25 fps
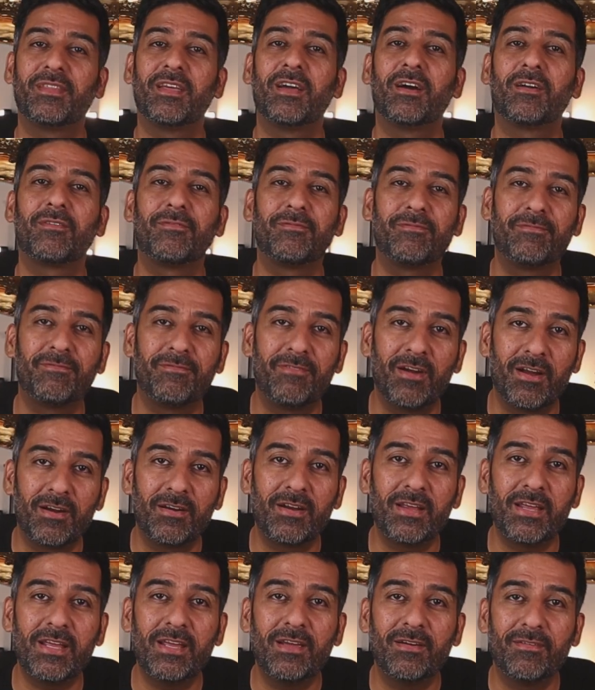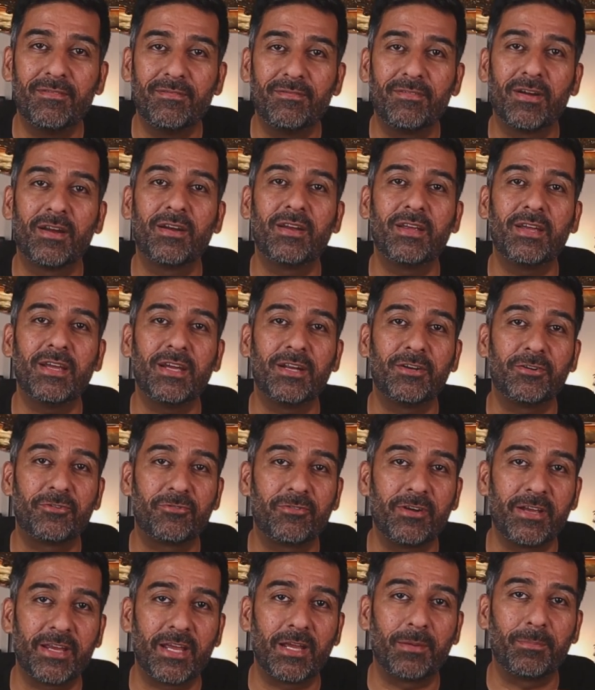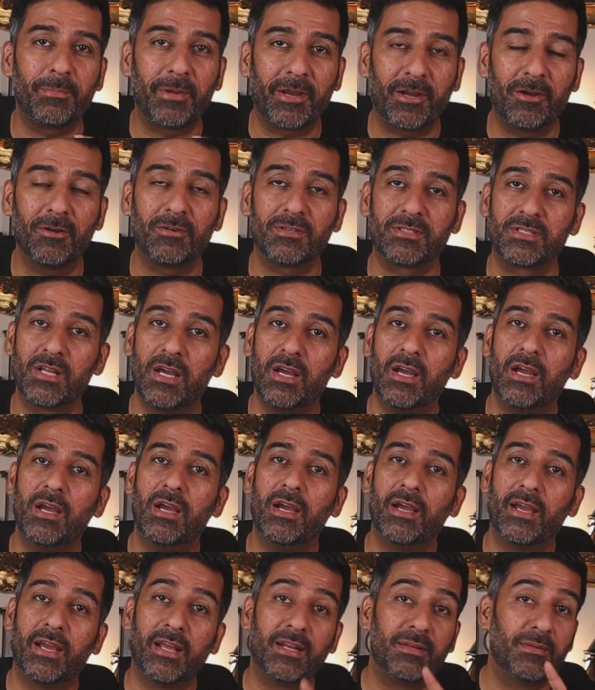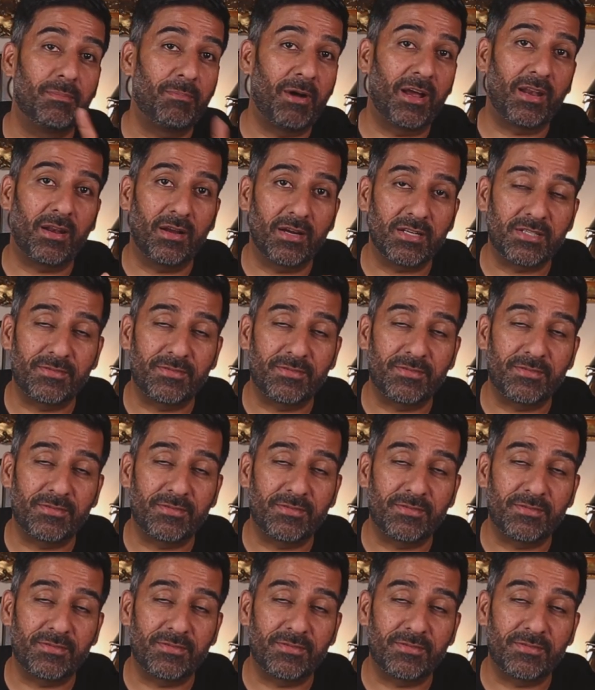but they are very, very intriguing, because in my